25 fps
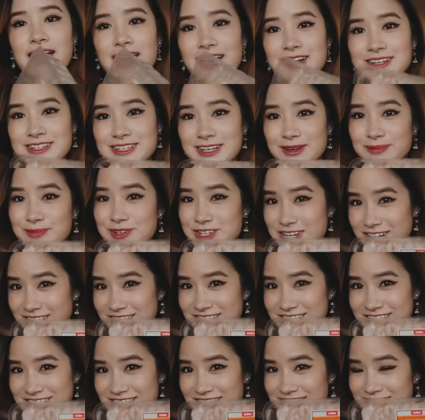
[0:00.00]
and some
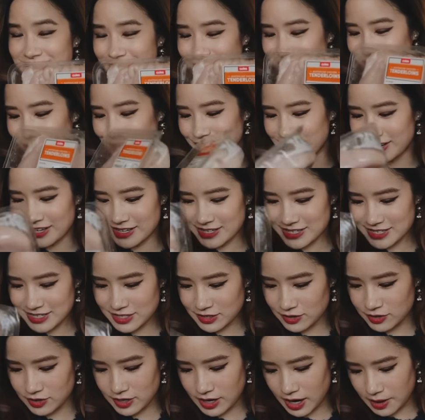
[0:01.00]
chicken tenderloins.
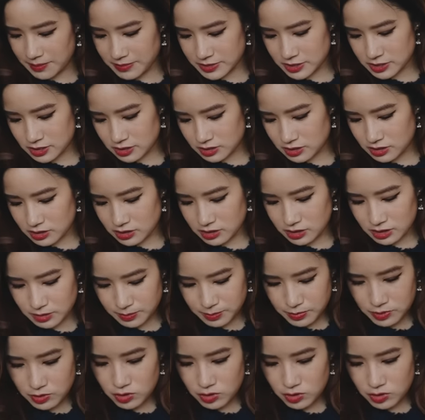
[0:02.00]
So I'm just gonna